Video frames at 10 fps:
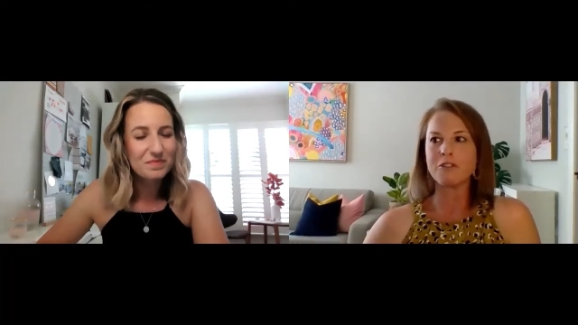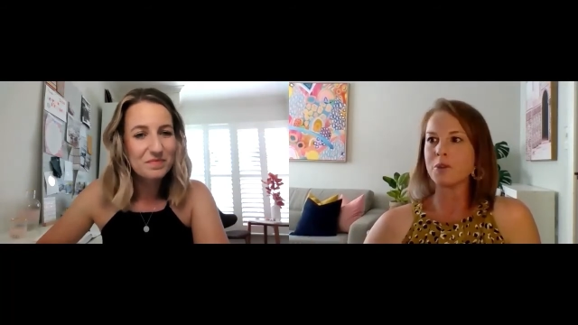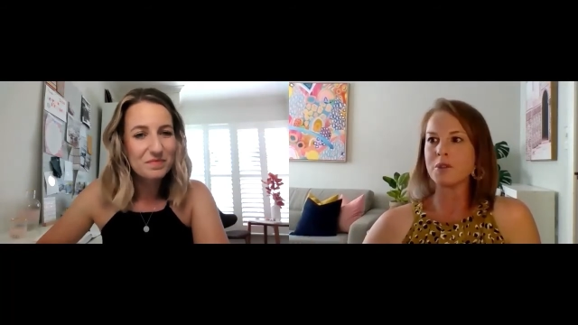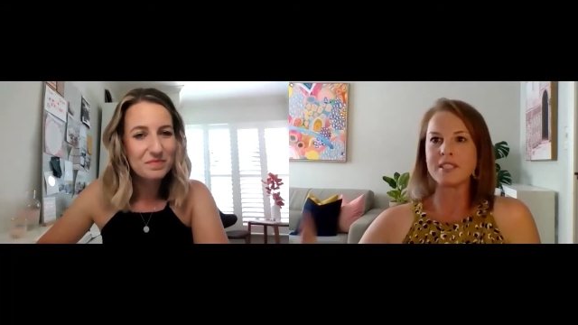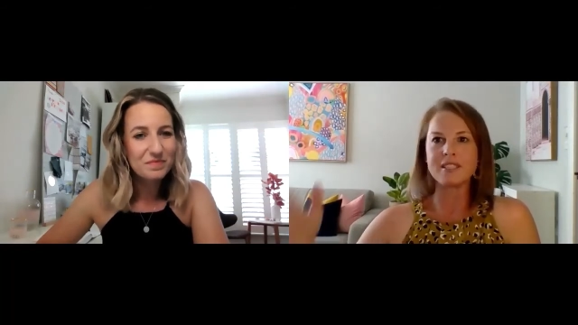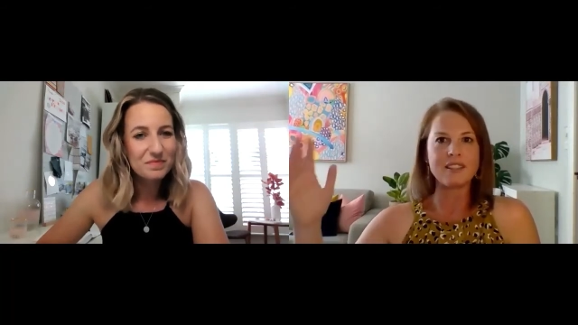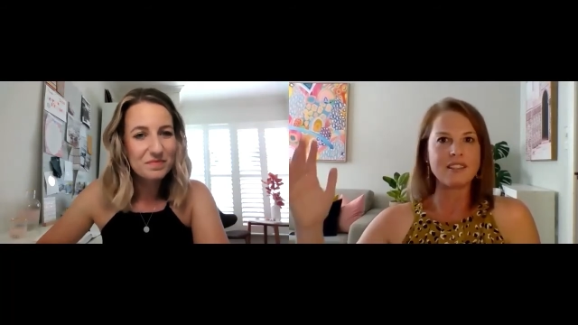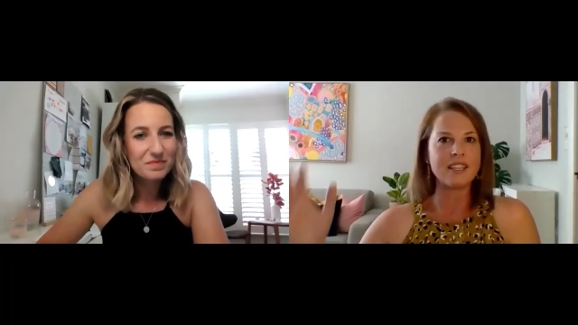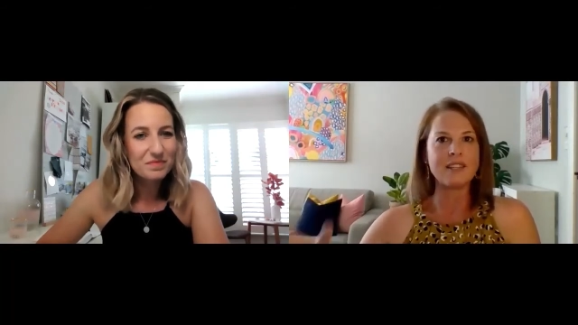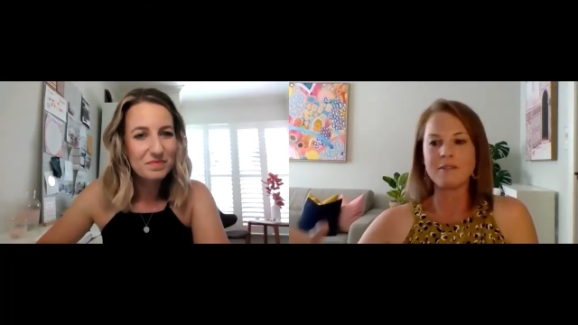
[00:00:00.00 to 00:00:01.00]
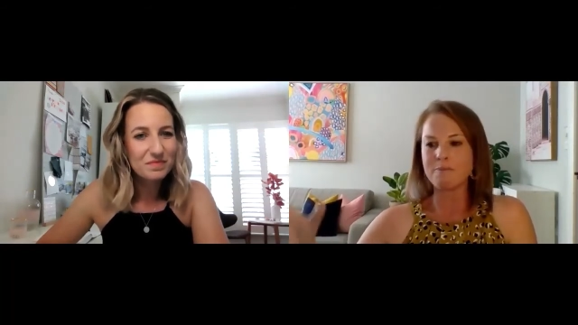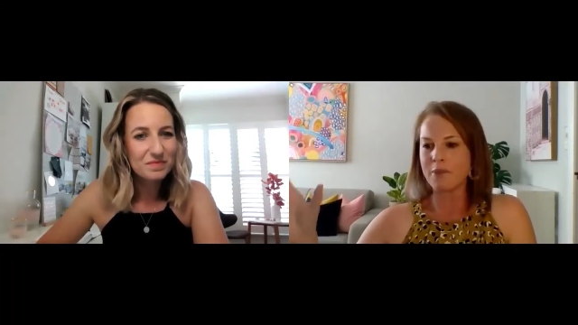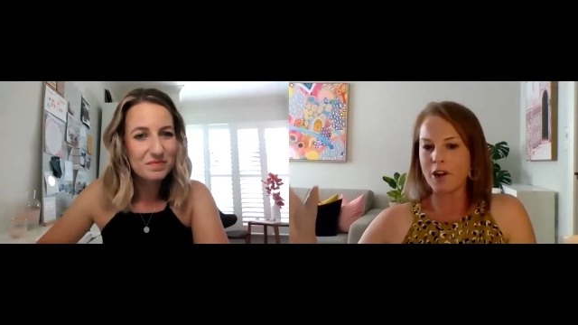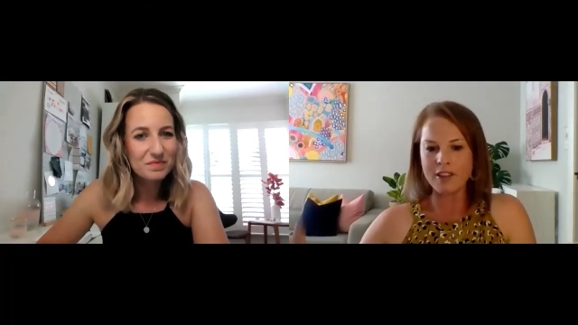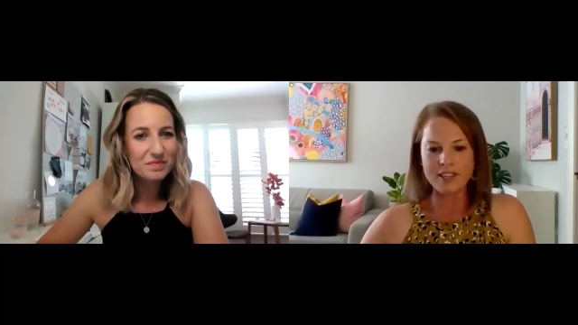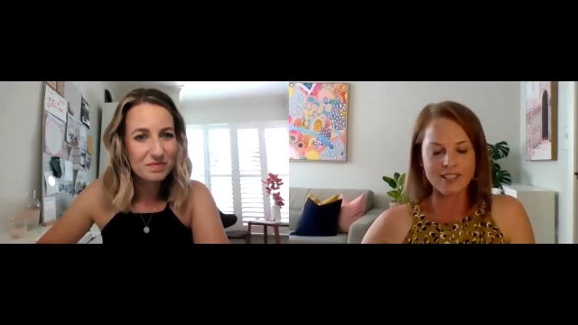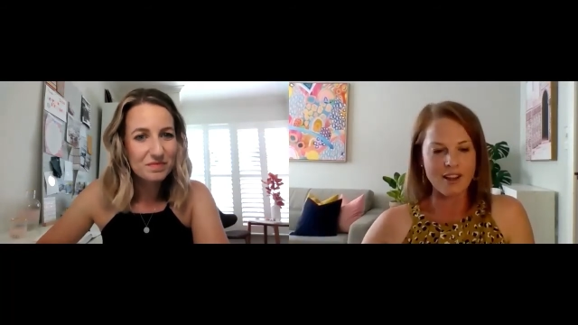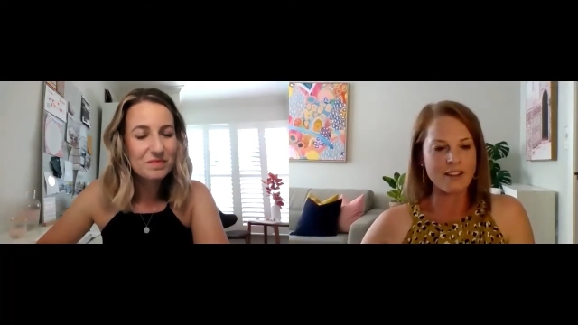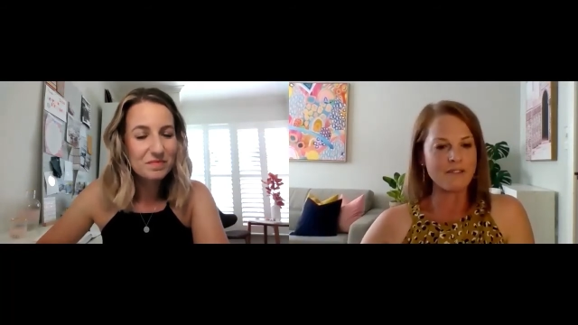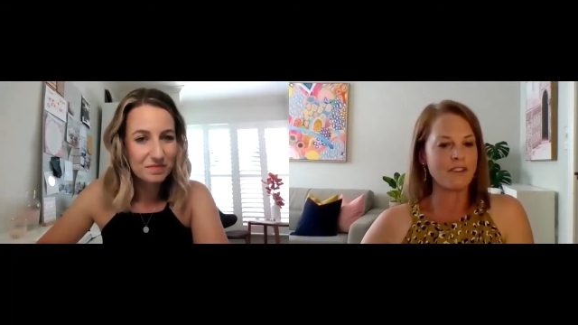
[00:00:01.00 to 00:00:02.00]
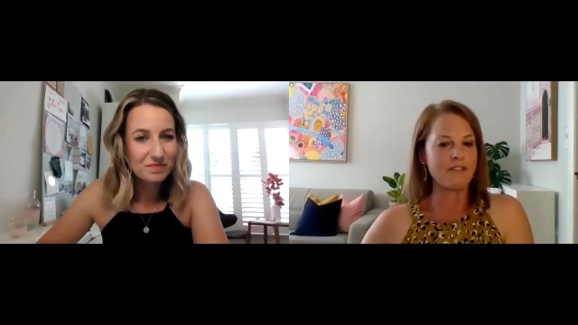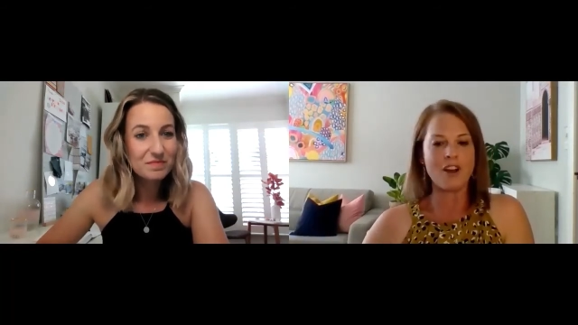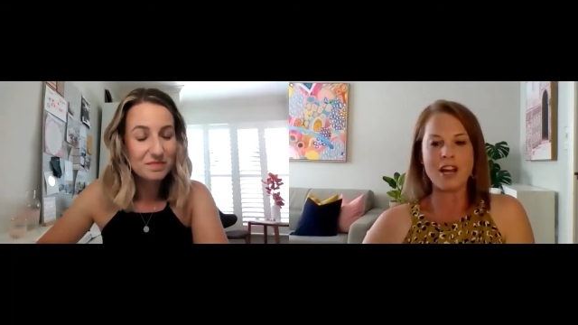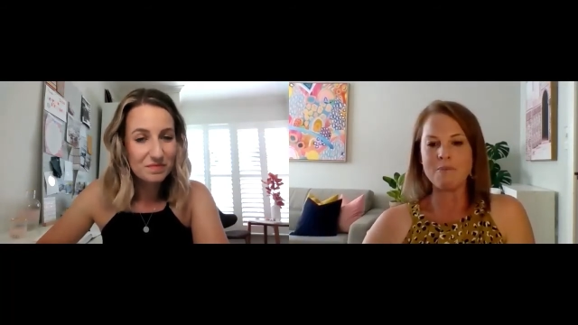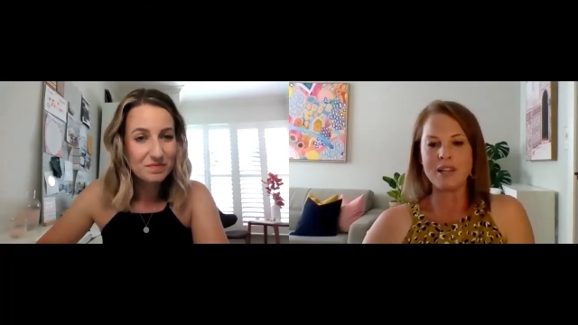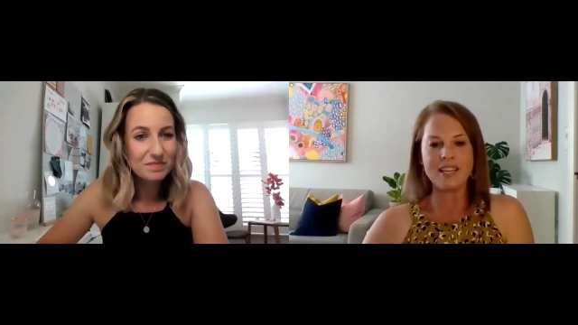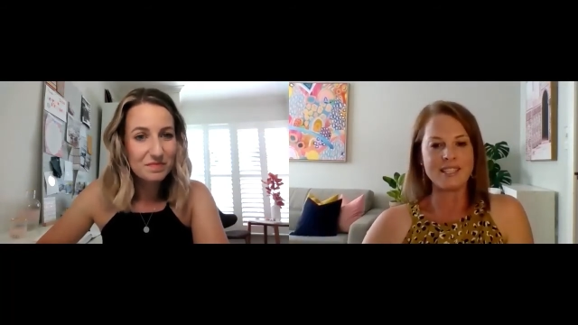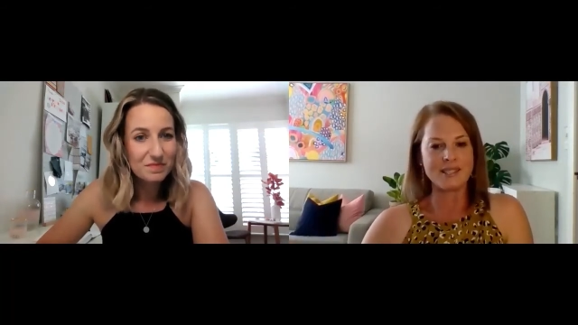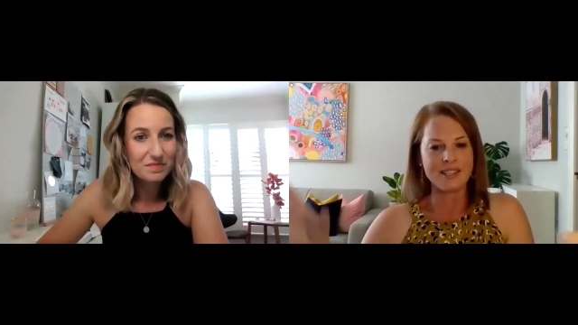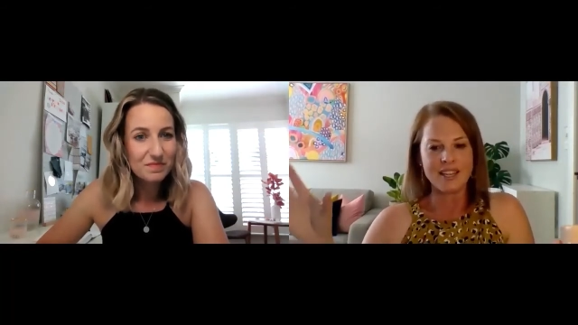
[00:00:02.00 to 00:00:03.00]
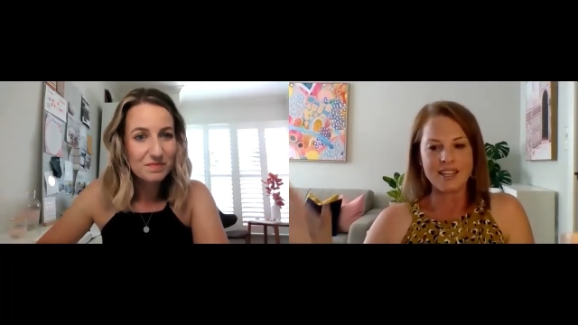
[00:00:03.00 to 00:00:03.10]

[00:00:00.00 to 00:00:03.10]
Speaker 1: Floor to ceiling, either side of the fireplace